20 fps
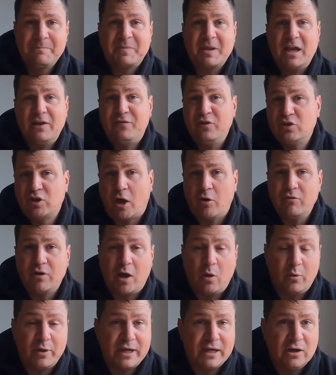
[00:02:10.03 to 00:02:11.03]
If you don't
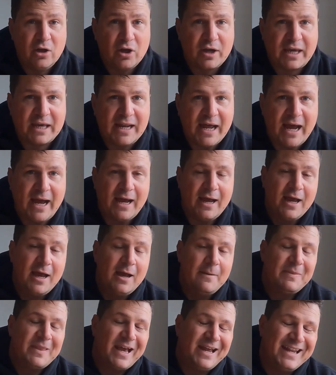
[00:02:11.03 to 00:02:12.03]
know what you're looking at,
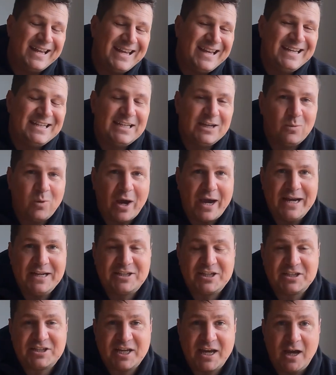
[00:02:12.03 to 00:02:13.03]
an easy way
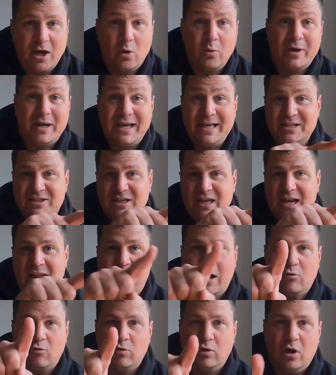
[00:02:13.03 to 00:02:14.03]
to tell is the
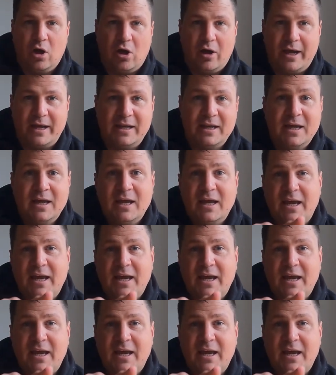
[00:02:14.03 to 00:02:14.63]
lateral line.